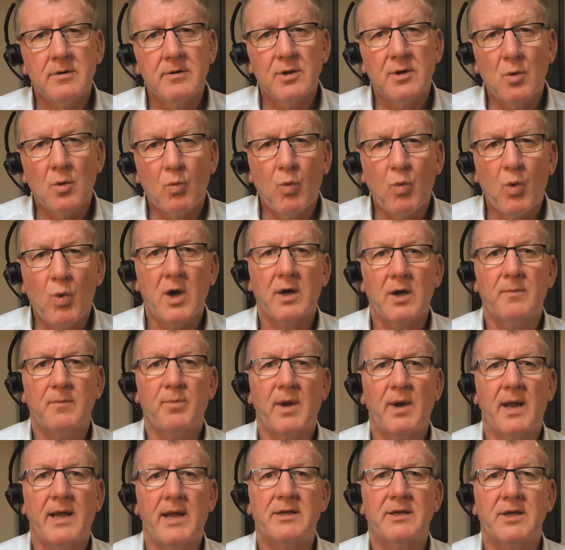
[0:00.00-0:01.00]
the
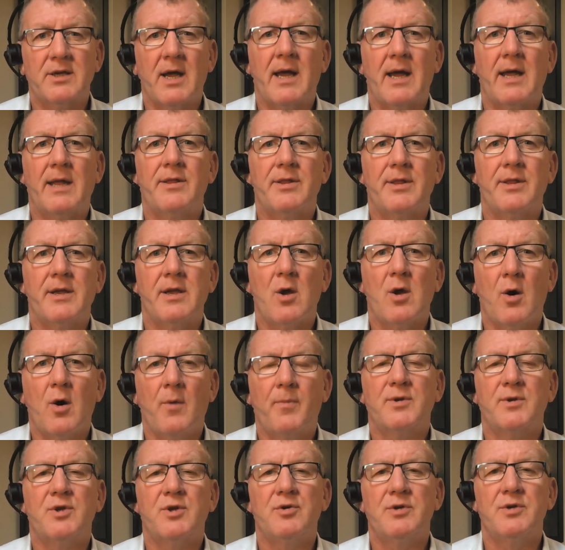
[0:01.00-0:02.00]
workplace and the
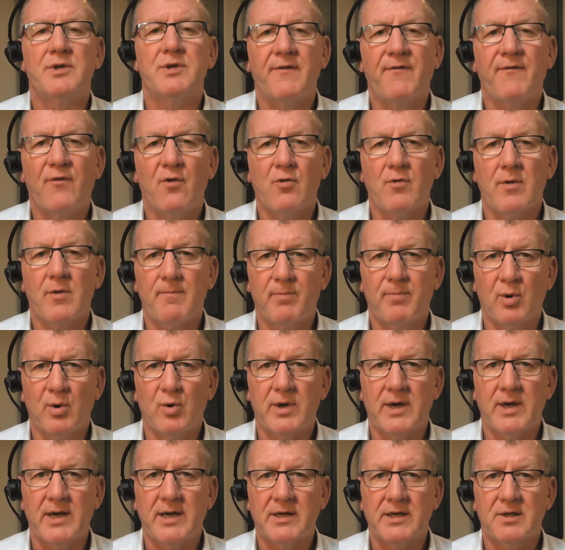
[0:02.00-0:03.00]
opportunity for
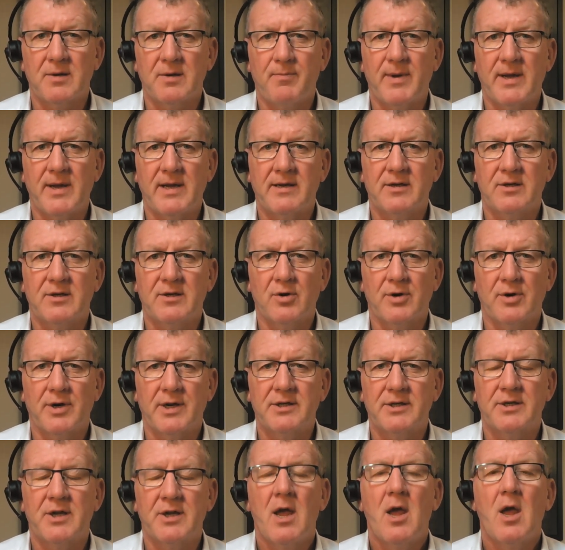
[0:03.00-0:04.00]
employees to be
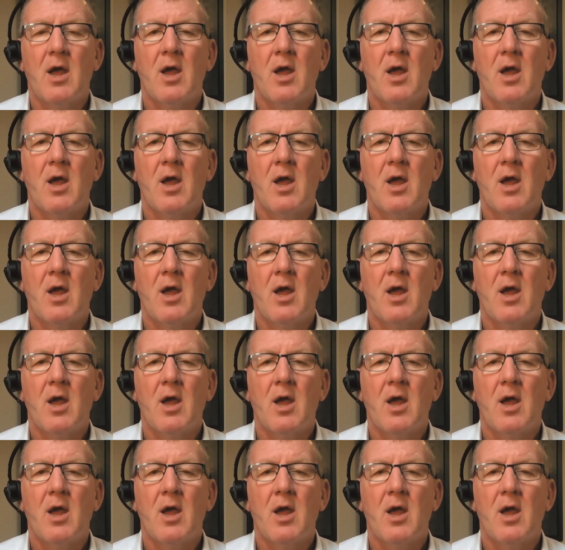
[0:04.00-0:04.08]
dishonest.